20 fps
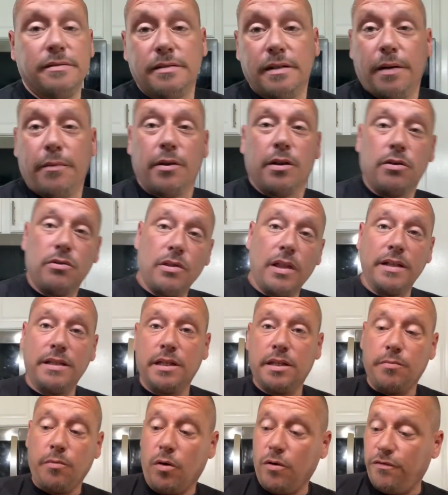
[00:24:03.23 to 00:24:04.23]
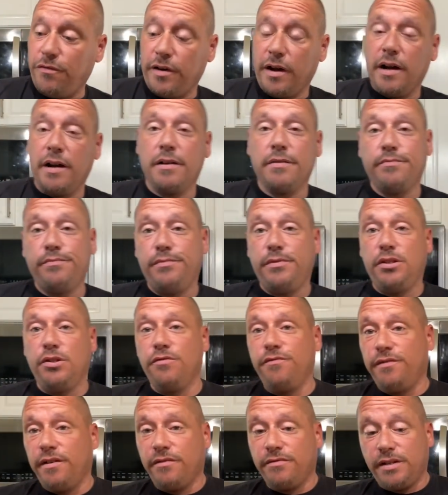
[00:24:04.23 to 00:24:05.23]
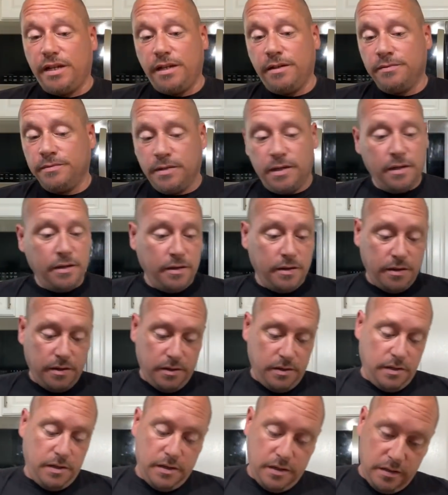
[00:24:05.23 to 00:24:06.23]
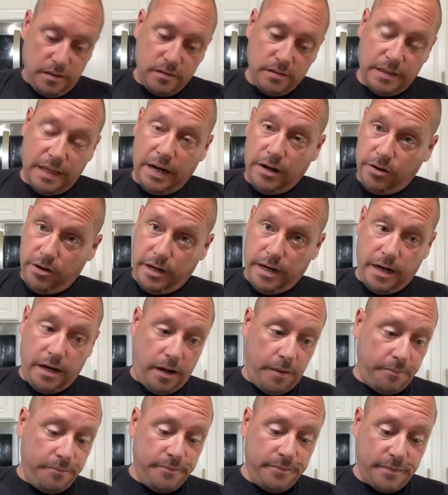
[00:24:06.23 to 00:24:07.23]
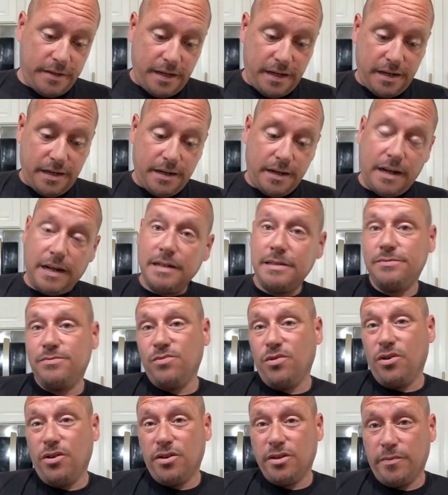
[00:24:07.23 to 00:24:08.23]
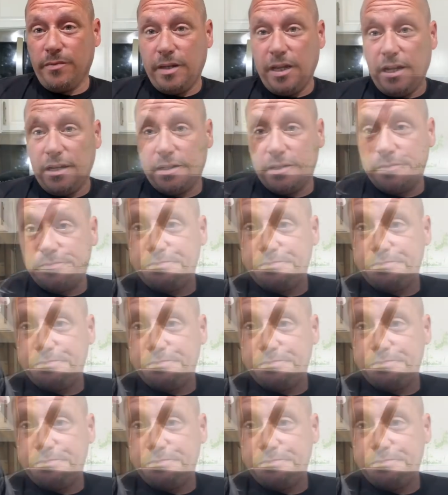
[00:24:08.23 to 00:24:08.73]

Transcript: I'm gonna go light the SmokeFire, 250. Let her get up, and uh, we'll cook some steaks.